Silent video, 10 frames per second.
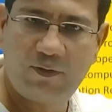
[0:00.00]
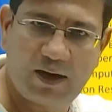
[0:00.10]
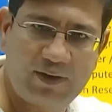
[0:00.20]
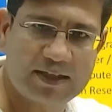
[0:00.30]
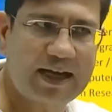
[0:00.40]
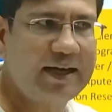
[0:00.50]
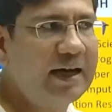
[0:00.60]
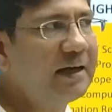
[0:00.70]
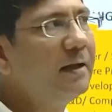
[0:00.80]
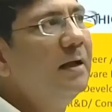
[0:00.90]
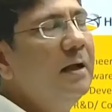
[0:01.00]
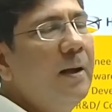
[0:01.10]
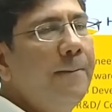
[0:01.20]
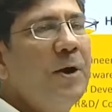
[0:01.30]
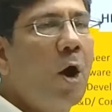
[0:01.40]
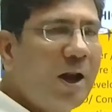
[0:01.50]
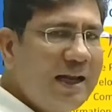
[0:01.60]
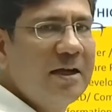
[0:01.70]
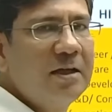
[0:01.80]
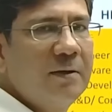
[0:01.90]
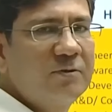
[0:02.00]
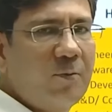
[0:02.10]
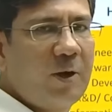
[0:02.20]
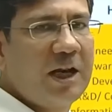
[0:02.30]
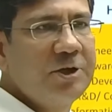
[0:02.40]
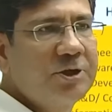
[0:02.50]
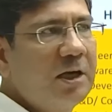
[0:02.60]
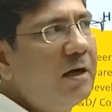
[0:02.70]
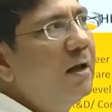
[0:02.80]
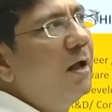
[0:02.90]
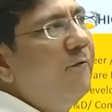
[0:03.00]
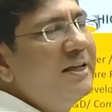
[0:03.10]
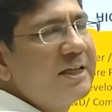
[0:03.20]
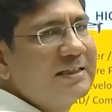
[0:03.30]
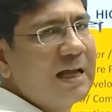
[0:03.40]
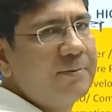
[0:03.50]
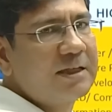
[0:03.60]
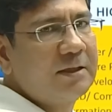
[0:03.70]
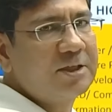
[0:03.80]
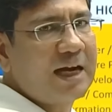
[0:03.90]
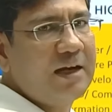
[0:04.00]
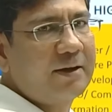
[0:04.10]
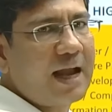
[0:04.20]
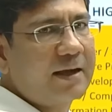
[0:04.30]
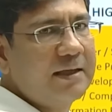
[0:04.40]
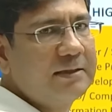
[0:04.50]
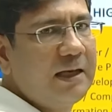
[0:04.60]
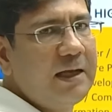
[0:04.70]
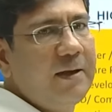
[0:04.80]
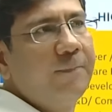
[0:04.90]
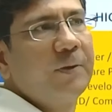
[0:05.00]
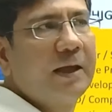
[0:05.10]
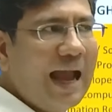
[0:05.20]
we have decided purely in terms of potential which exams can the child crack easily,